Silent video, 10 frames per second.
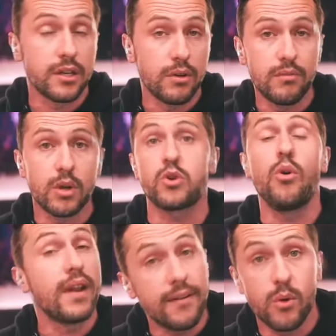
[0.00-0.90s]
literally rose,
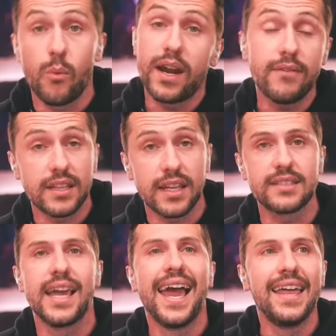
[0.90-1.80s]
or whatever, whatever the thing
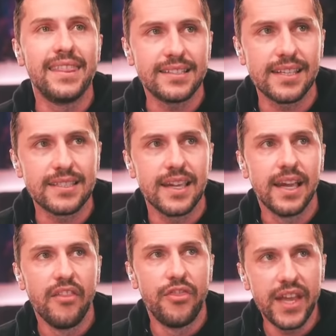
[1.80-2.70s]
is. And this is
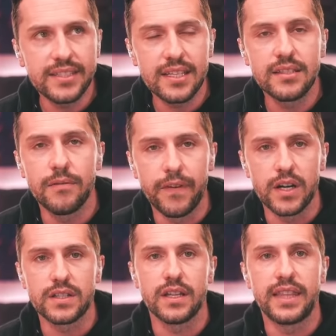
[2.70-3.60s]
this is the
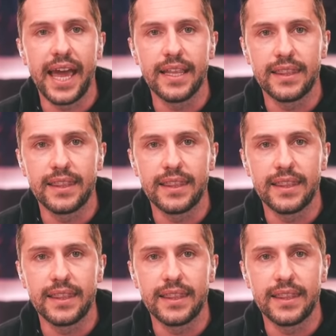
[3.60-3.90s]
verse that